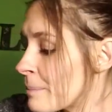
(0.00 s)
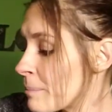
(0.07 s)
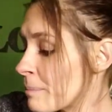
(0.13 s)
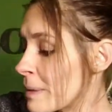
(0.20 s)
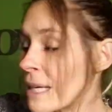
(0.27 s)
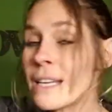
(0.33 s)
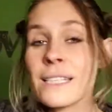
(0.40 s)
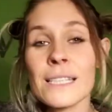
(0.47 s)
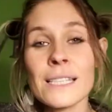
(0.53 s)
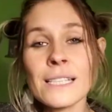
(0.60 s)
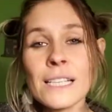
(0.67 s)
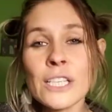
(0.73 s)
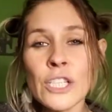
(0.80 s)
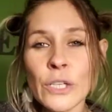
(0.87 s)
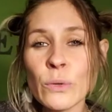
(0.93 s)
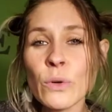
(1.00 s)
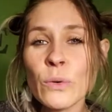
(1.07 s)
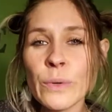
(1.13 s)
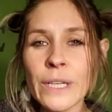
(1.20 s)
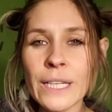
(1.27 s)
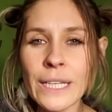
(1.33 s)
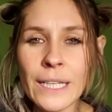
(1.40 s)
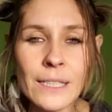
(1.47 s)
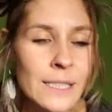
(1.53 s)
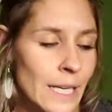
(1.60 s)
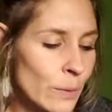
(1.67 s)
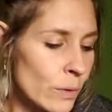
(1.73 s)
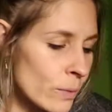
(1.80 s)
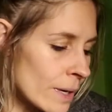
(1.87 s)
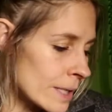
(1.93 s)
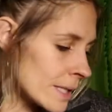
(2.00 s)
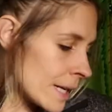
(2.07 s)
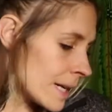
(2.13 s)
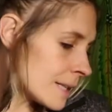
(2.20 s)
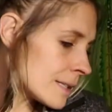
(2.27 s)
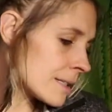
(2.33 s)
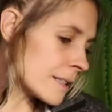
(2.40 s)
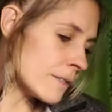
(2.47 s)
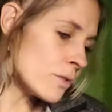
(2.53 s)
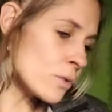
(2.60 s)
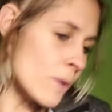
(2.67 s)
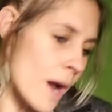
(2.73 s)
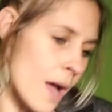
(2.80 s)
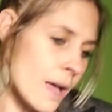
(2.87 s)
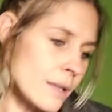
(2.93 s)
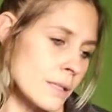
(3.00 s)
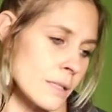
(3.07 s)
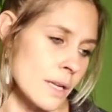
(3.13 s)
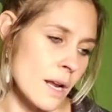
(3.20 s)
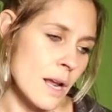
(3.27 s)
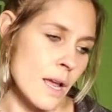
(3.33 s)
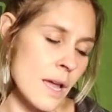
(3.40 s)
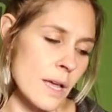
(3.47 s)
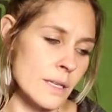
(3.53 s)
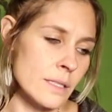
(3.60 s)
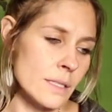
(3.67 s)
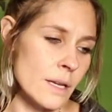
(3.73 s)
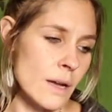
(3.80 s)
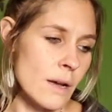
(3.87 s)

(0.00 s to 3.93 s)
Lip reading: because this is a general reading, take what resonates, leave the rest, and